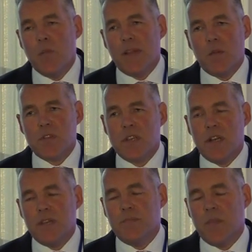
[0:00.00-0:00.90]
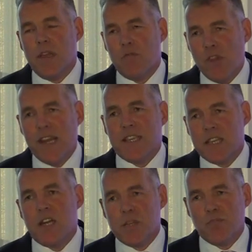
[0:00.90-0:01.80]
But it, was a, it really
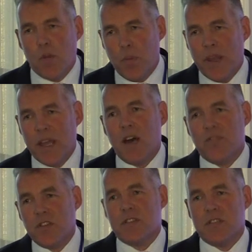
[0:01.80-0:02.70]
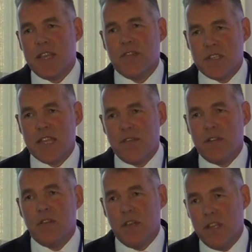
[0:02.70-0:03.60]
started properly after seven
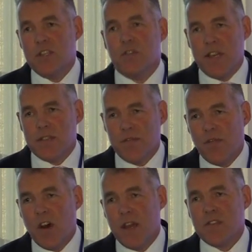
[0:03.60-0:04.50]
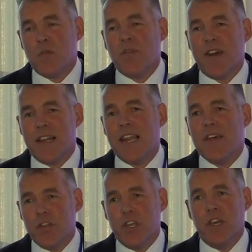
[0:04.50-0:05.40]
seven in two thousand five. So we've had
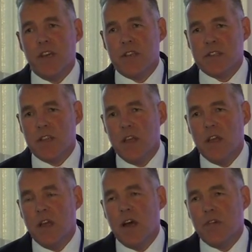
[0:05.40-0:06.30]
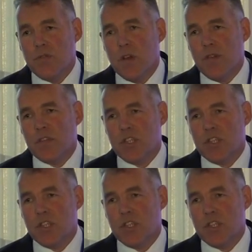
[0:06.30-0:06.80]
eleven years of, of